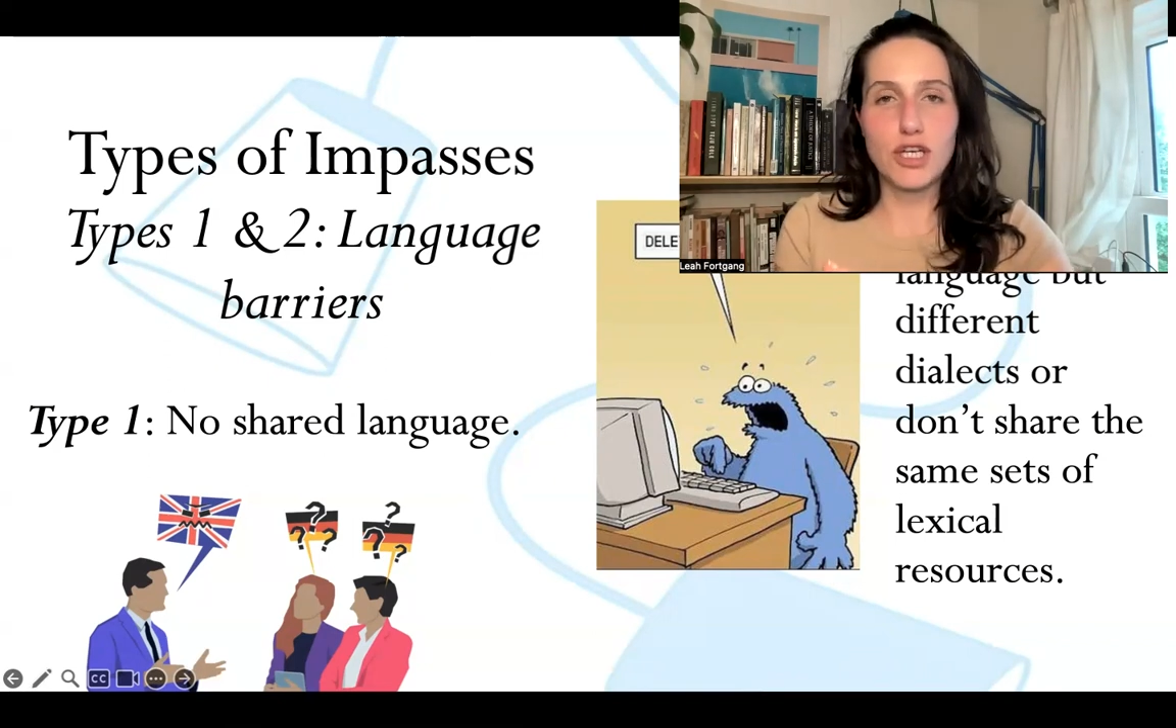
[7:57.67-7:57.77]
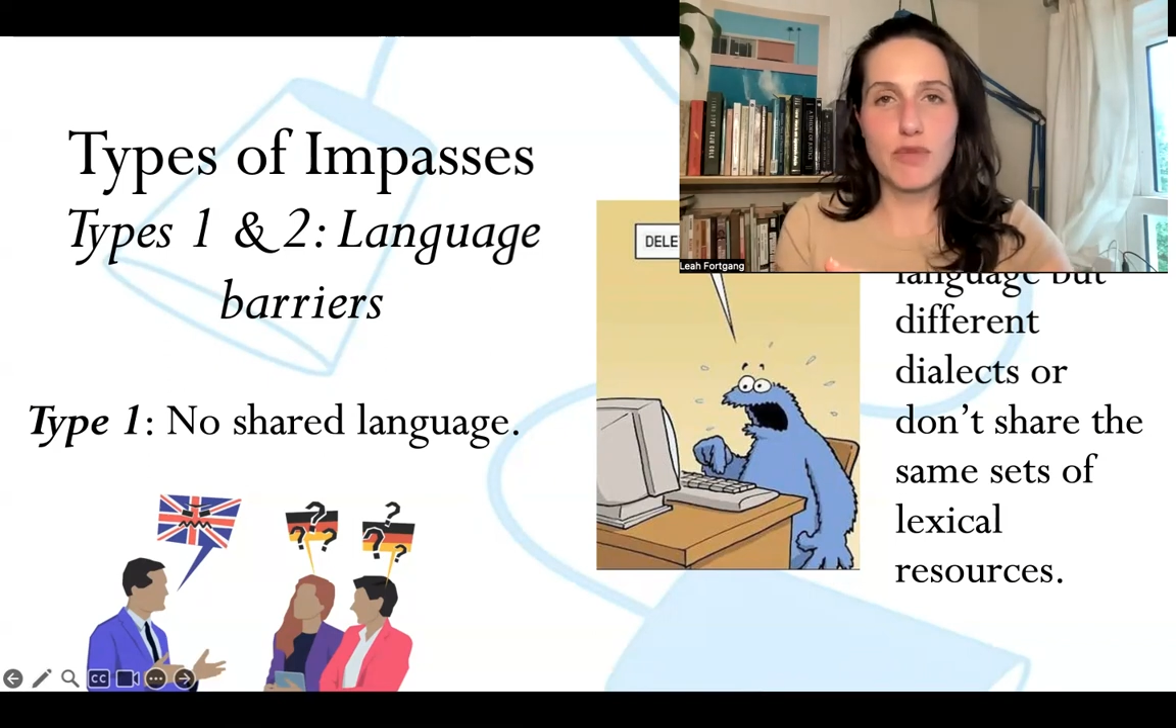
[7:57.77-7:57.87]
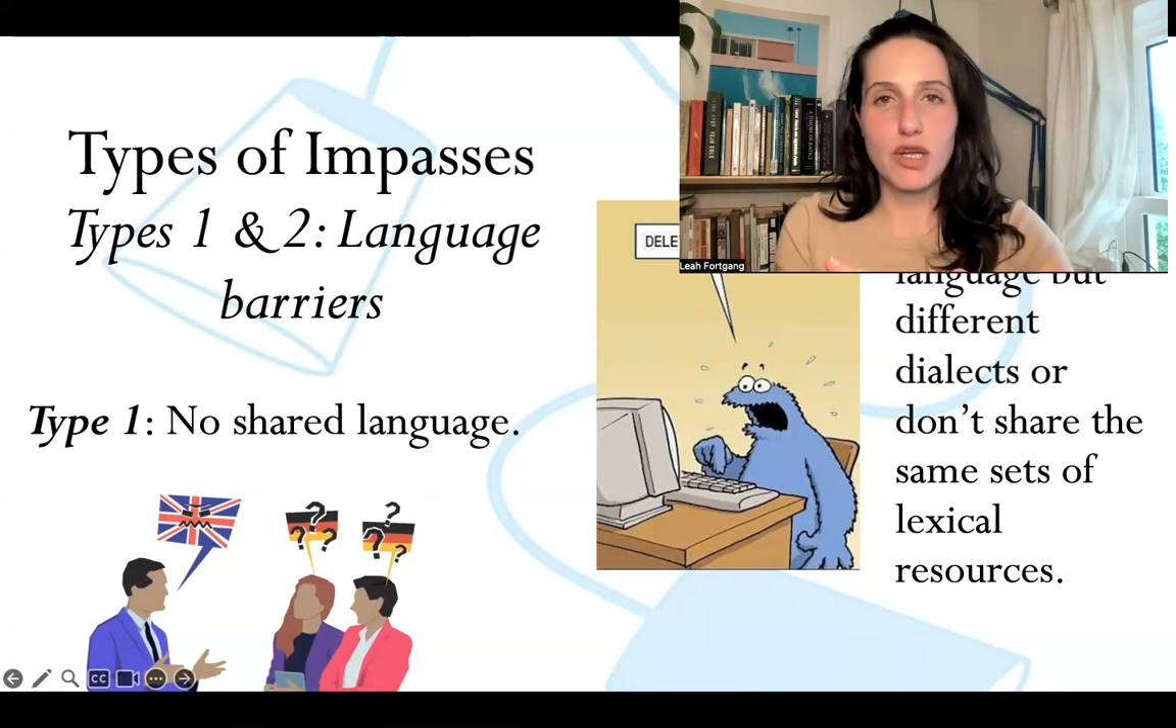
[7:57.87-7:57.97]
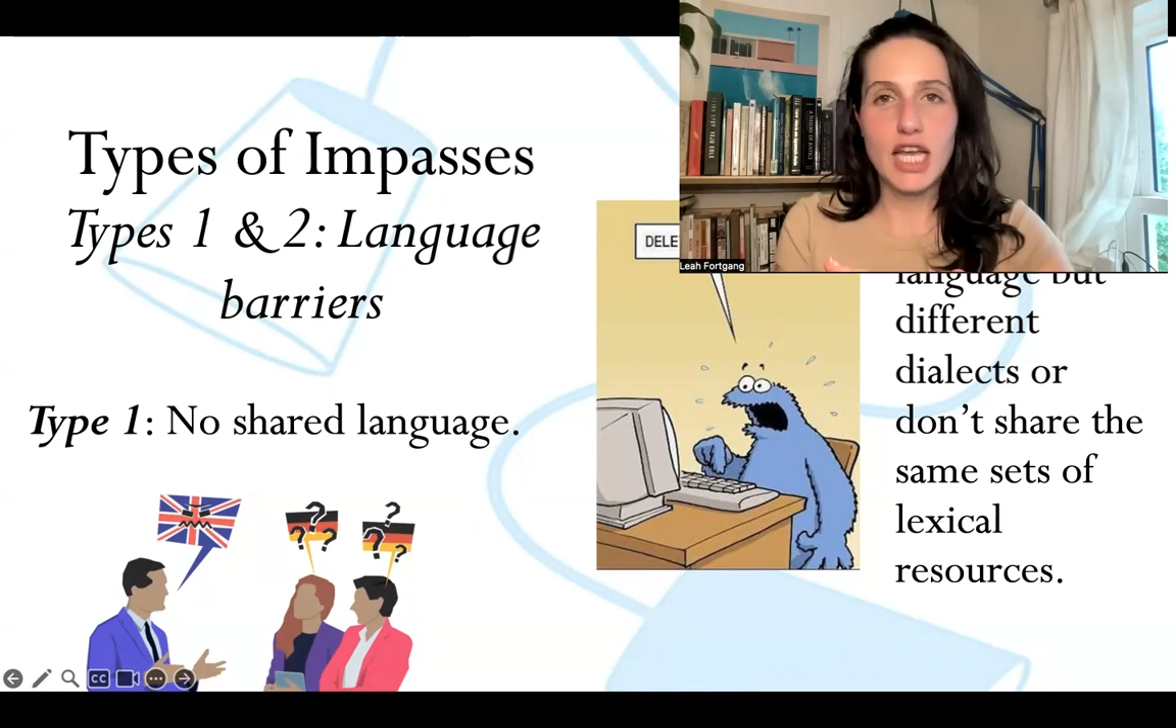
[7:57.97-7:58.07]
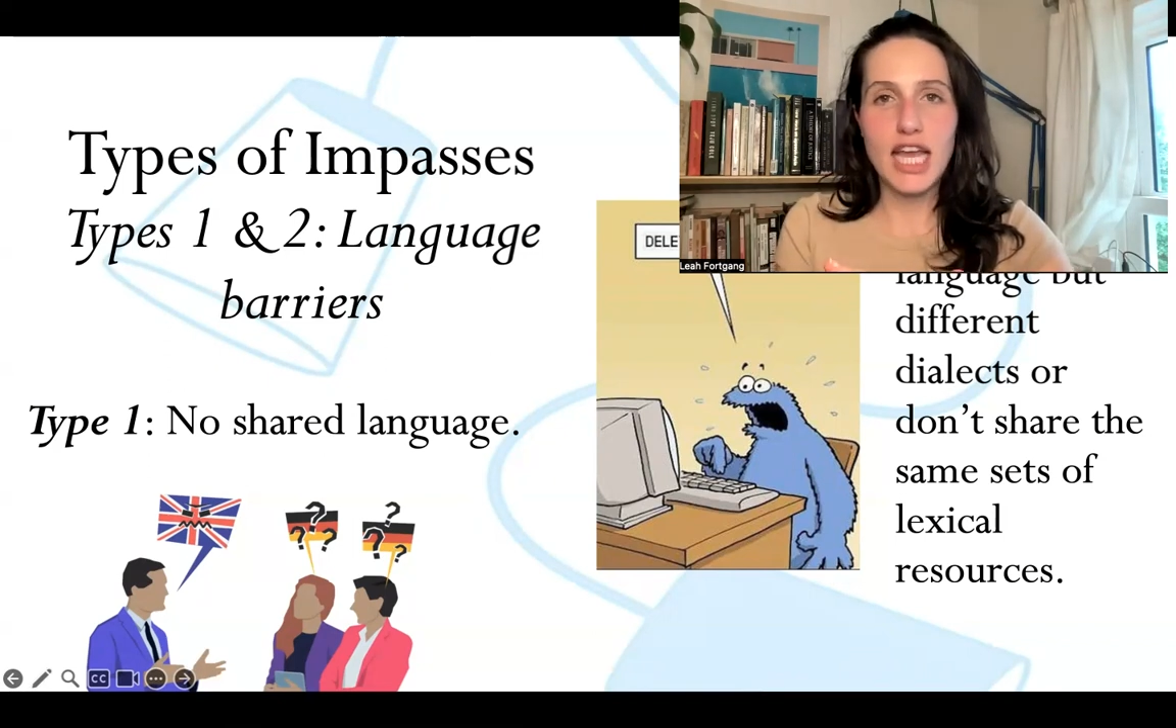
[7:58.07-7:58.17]

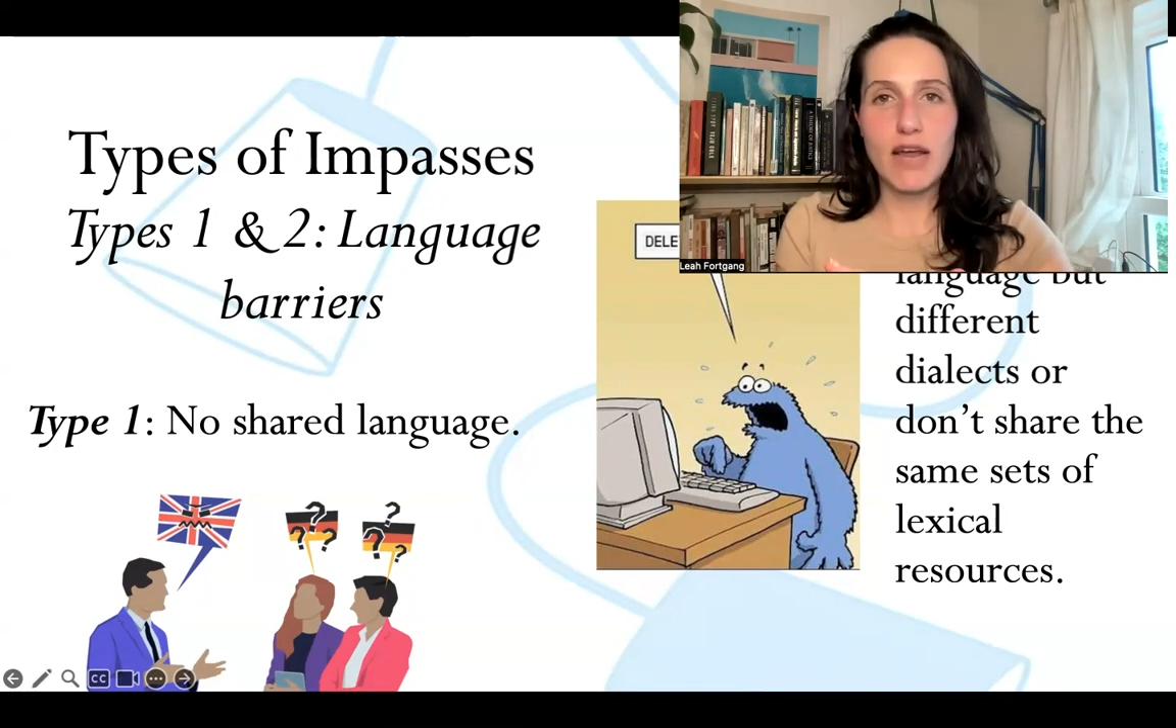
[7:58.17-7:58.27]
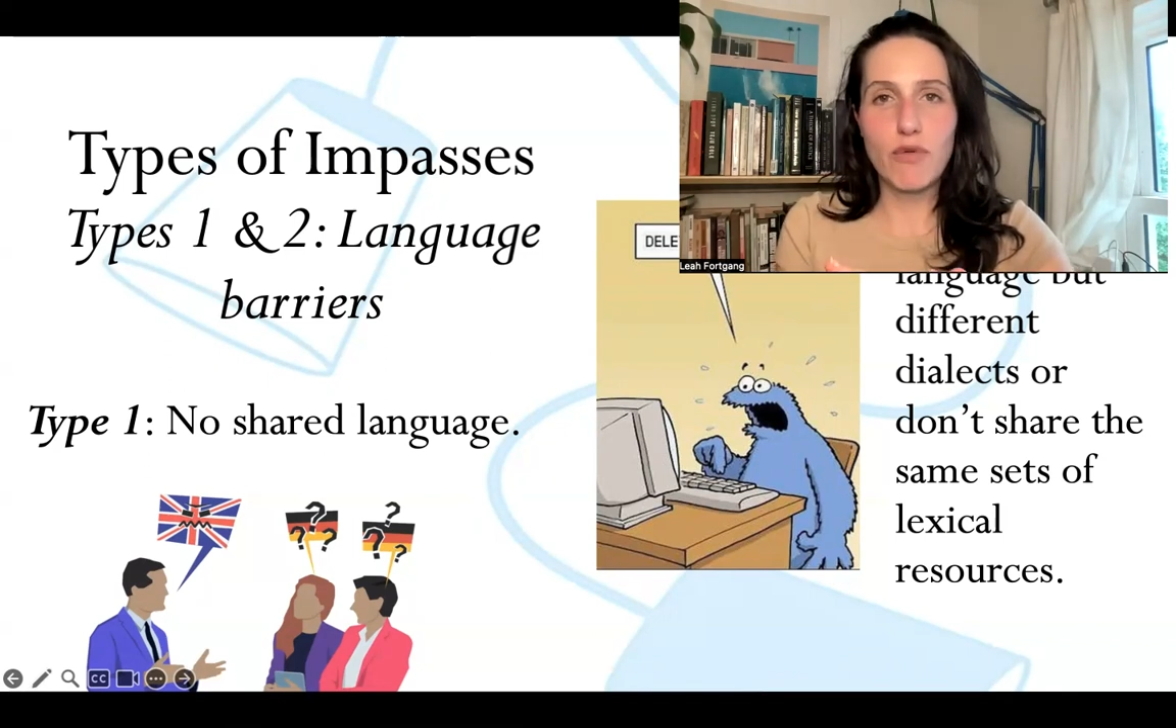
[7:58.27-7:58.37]
communicate